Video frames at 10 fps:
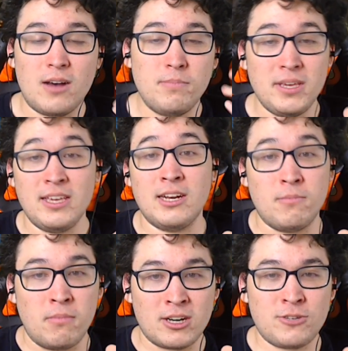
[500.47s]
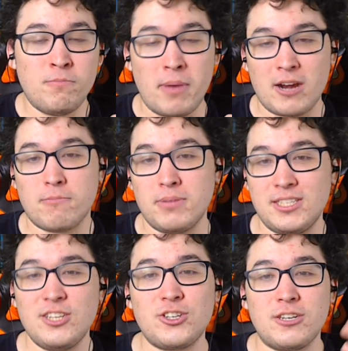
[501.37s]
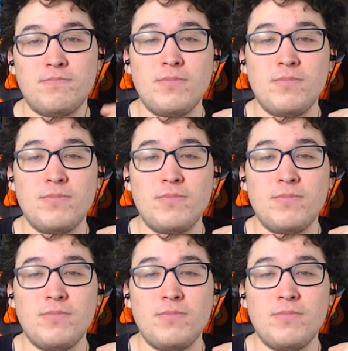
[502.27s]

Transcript: be in a much better position.